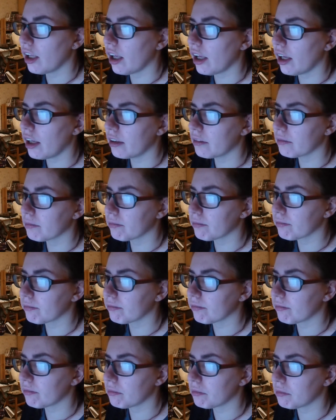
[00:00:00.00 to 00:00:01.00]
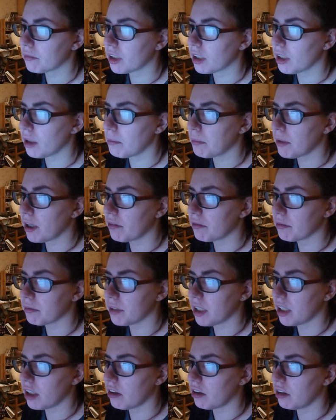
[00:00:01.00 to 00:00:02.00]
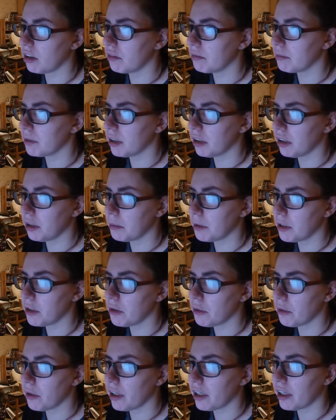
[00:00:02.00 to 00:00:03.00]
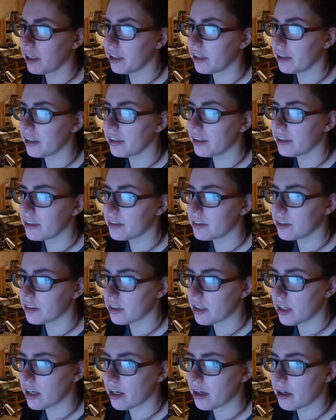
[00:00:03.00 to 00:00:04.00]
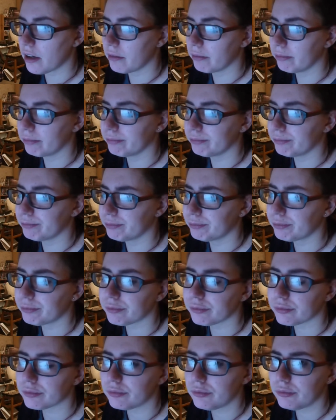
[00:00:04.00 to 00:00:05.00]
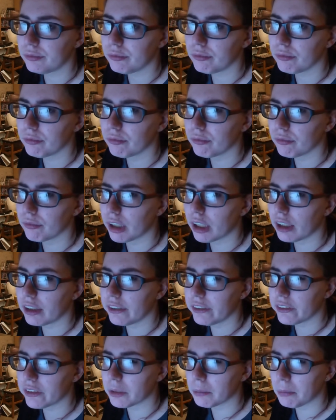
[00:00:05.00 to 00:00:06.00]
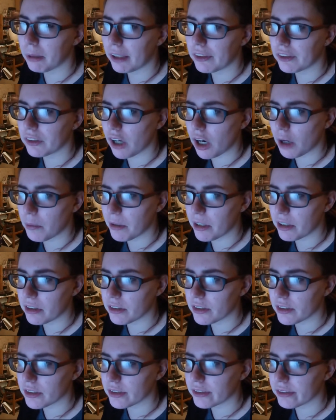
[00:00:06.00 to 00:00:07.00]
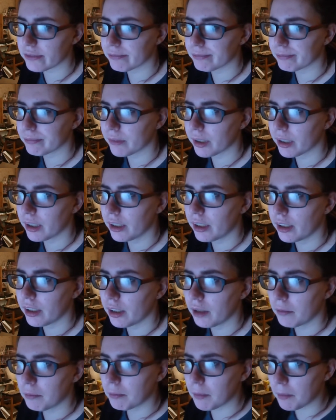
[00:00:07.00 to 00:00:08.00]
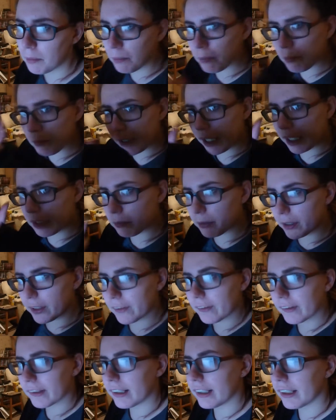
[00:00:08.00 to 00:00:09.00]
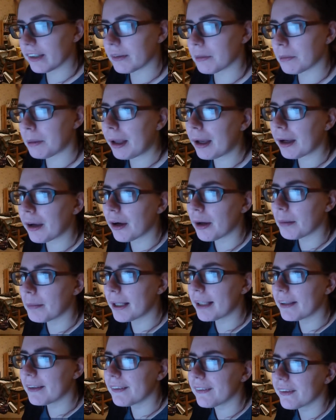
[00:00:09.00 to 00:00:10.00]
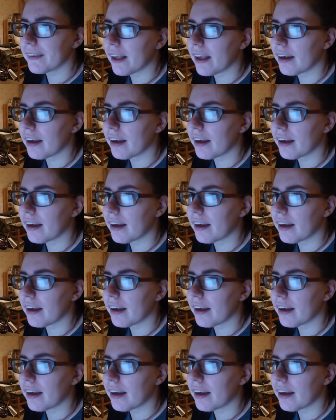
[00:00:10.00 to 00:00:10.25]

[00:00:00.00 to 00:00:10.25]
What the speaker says: Apart from that, all I've really been doing is I need to reply to comments. Bad person, need to reply to comments.